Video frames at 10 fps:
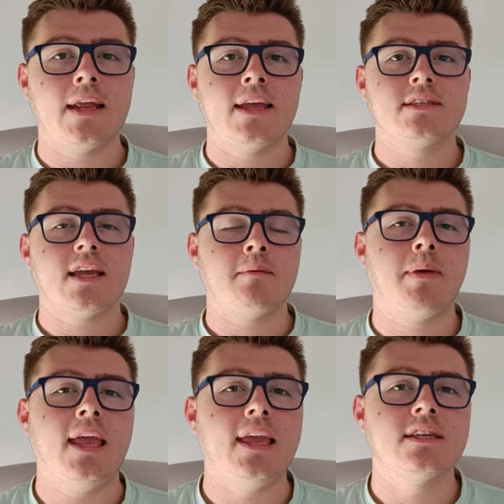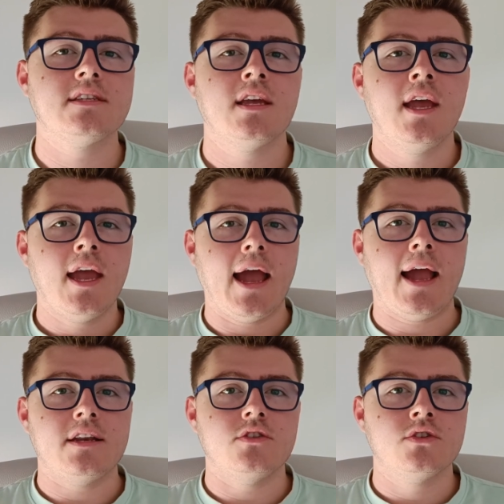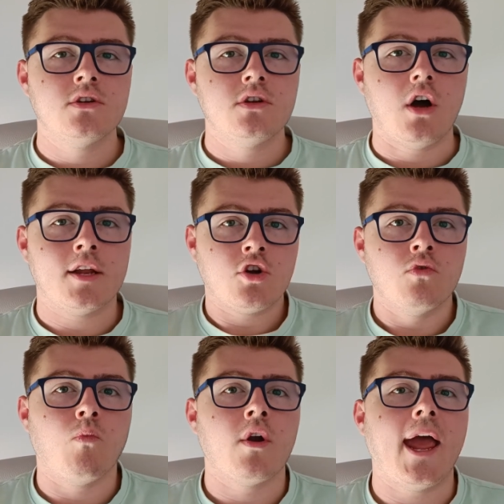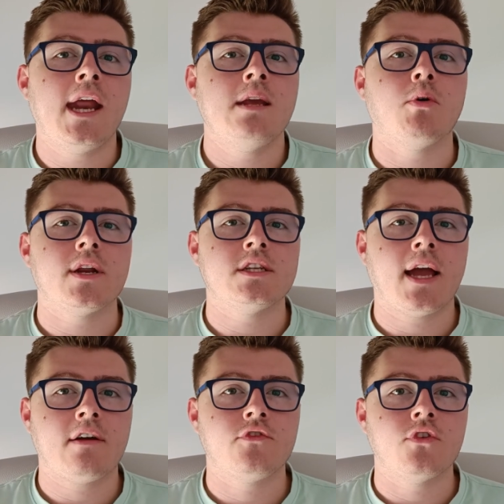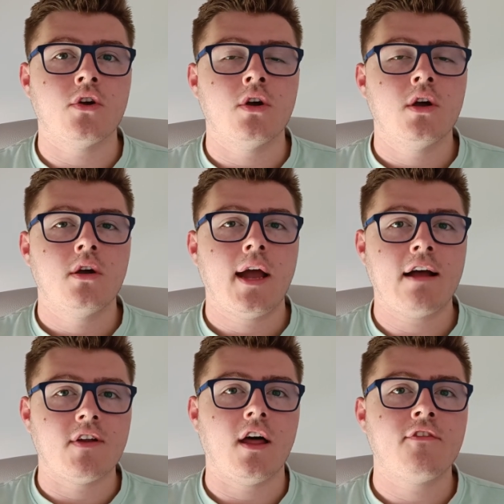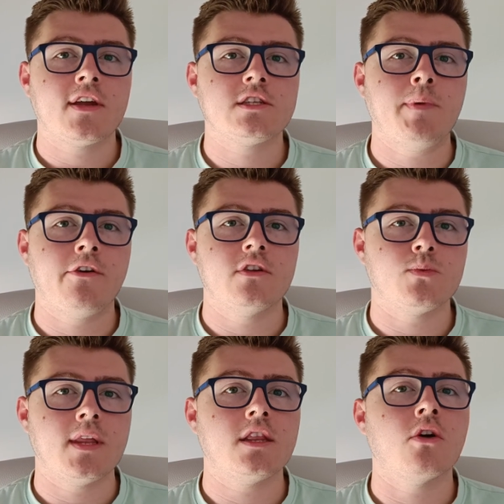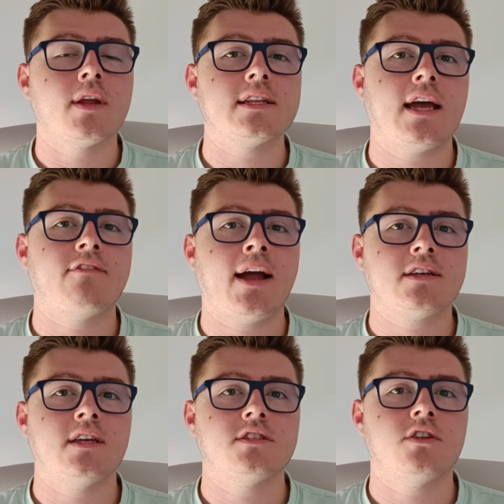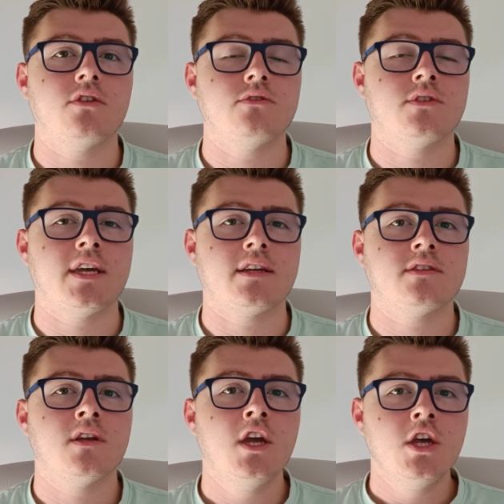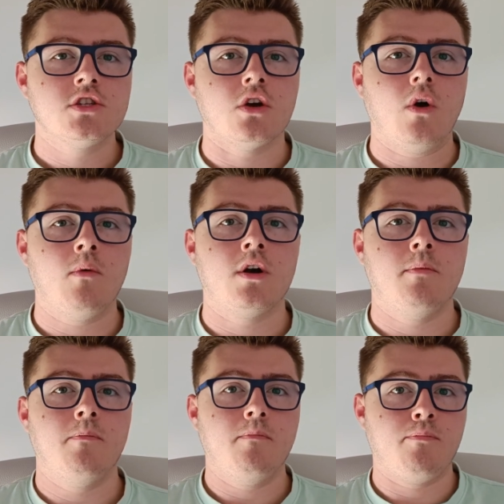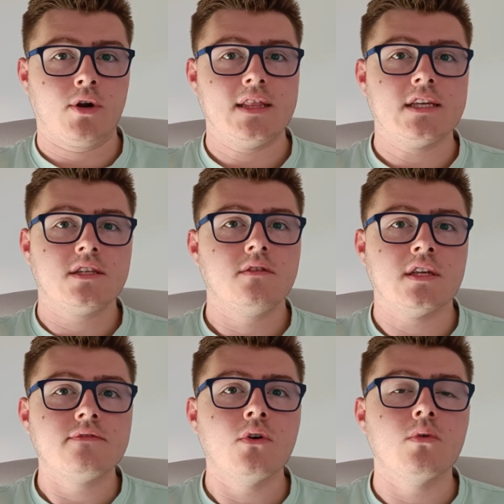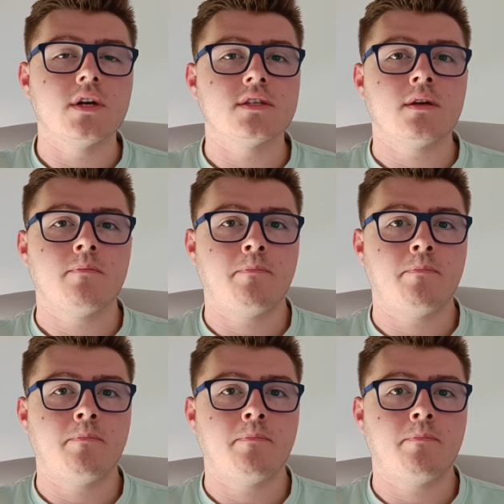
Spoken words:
bliss and peace. And I don't want anybody to have a life experience where they don't get to have access to those things. So I want to bring this forward as